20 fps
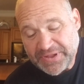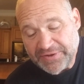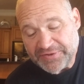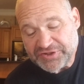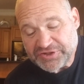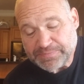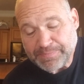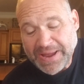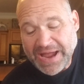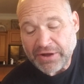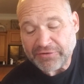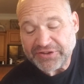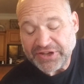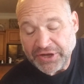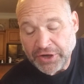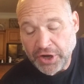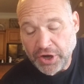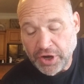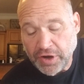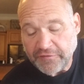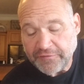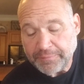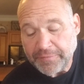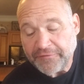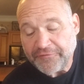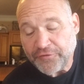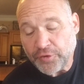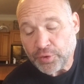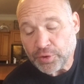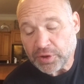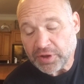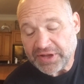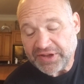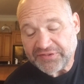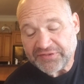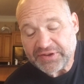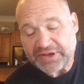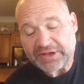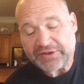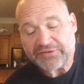Spouting off before
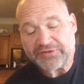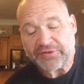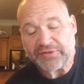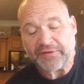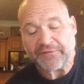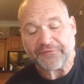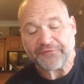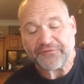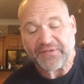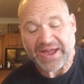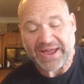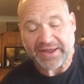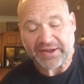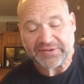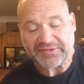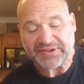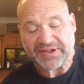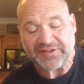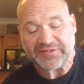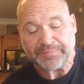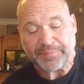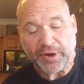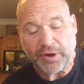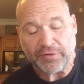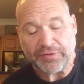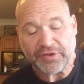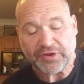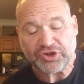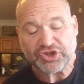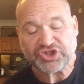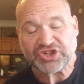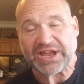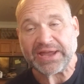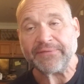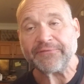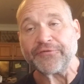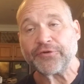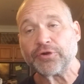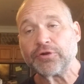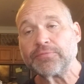listening to the facts is both
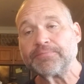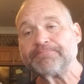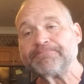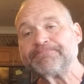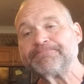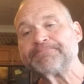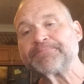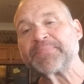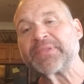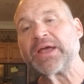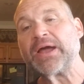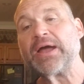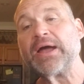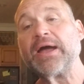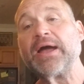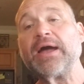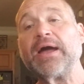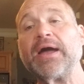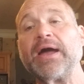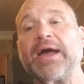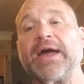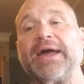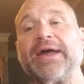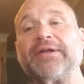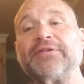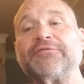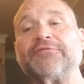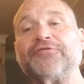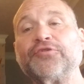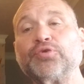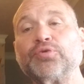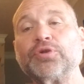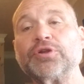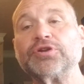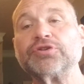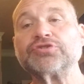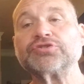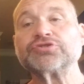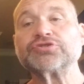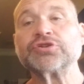shameful and
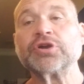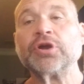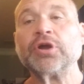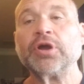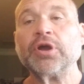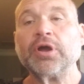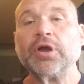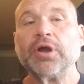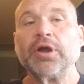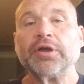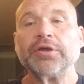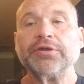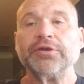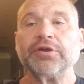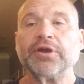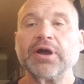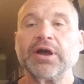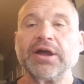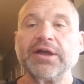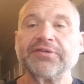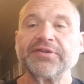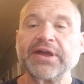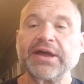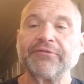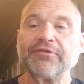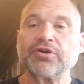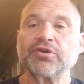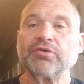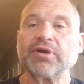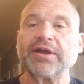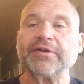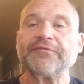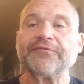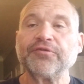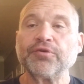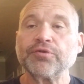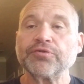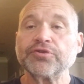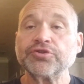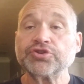foolish. You guys have a great
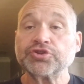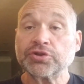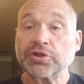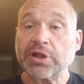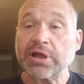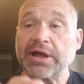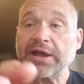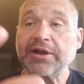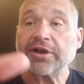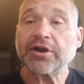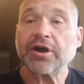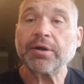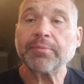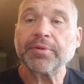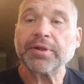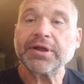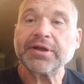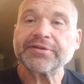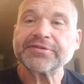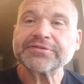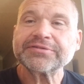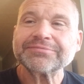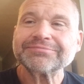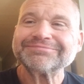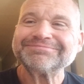4th of July. God bless.